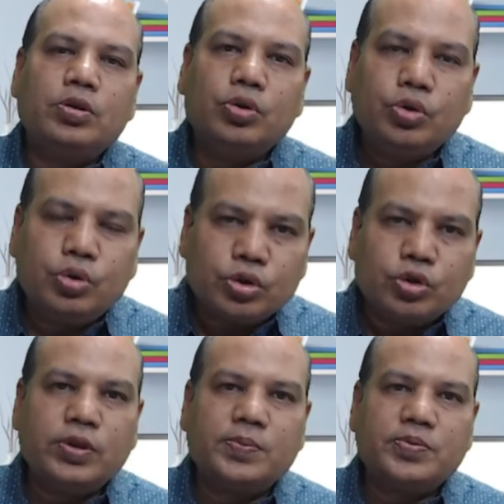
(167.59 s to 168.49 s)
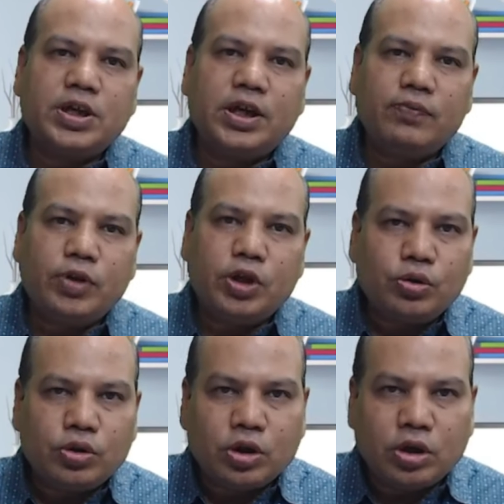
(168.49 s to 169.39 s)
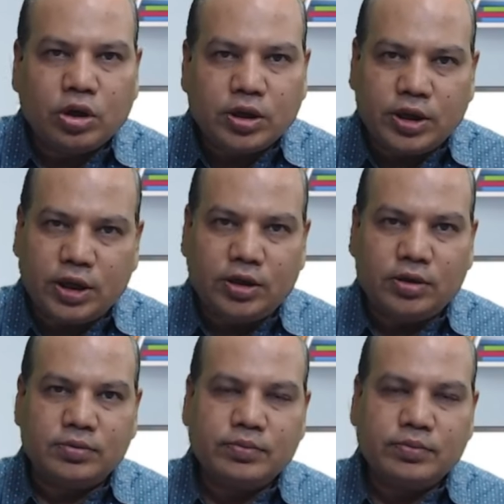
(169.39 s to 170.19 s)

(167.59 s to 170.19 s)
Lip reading: Go to website vino.in